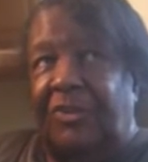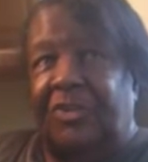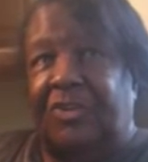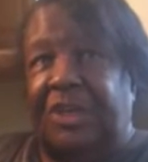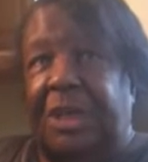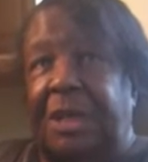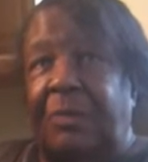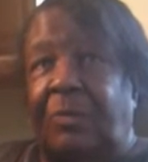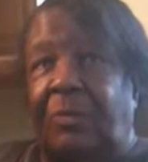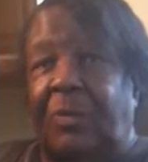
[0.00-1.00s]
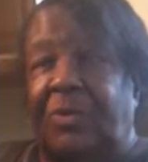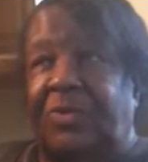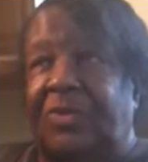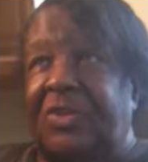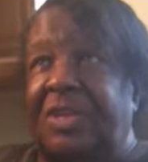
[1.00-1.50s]
she
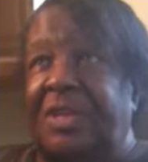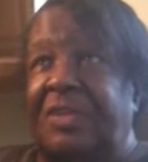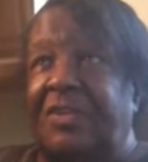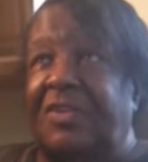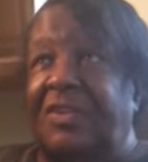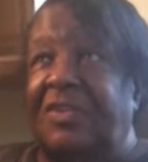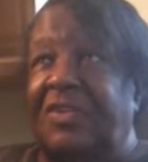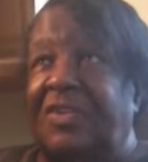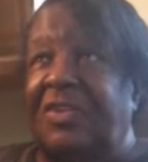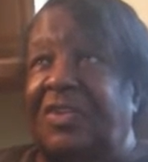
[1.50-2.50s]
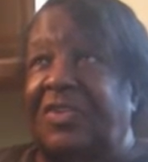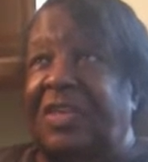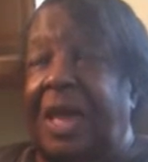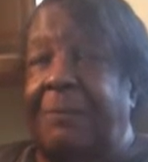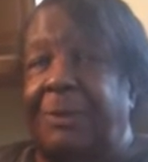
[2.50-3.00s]
was
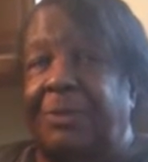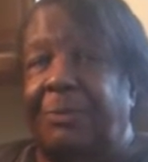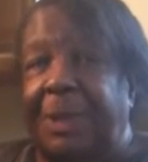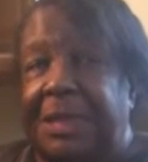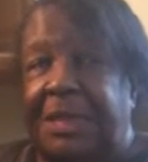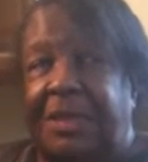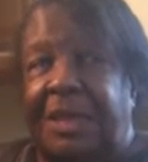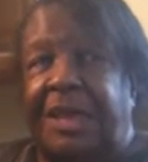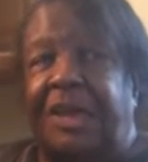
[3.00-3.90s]
same as me.